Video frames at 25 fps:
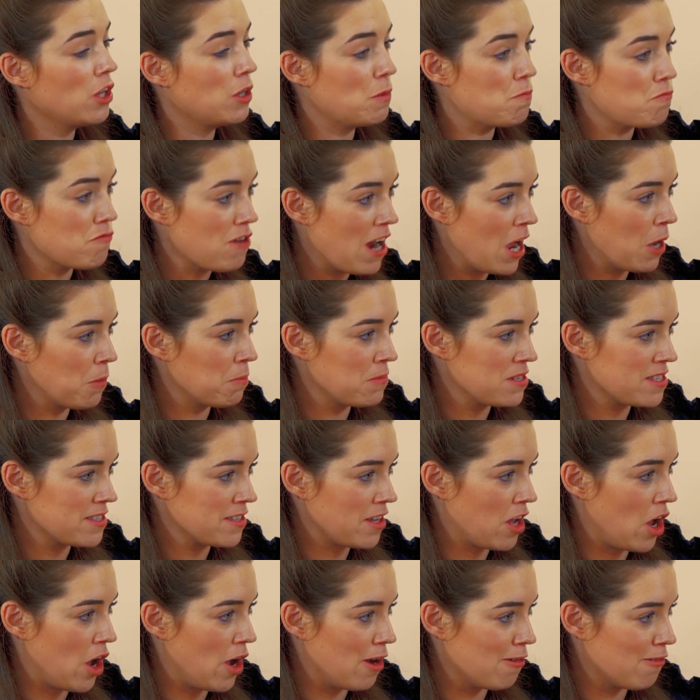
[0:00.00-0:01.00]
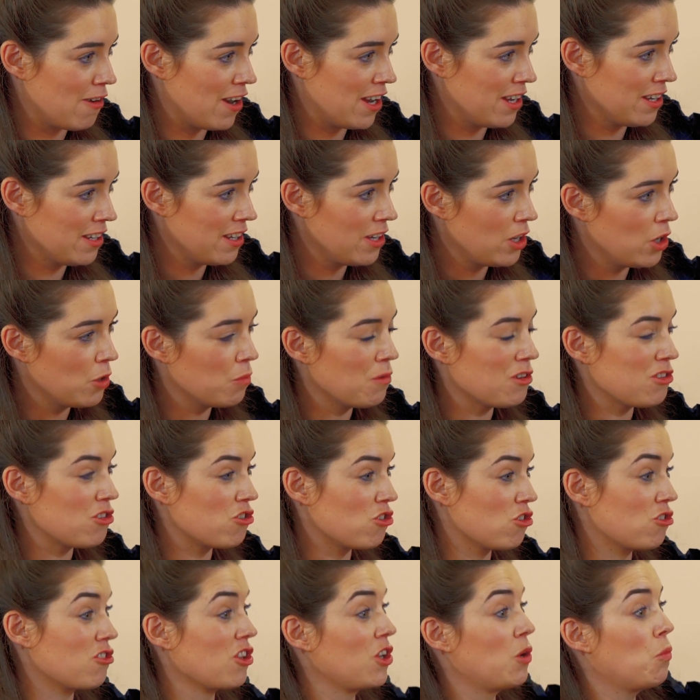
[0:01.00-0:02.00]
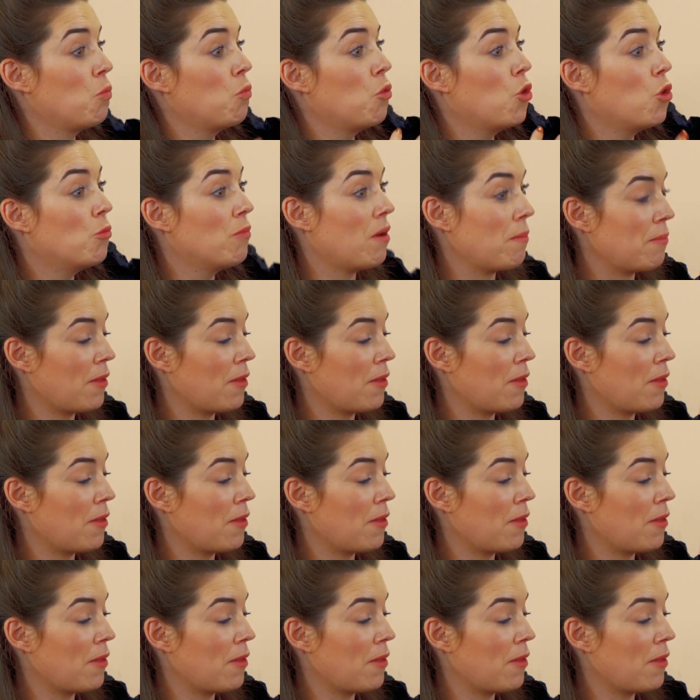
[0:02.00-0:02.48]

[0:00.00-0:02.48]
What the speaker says: The brown mascara, which is just going to warm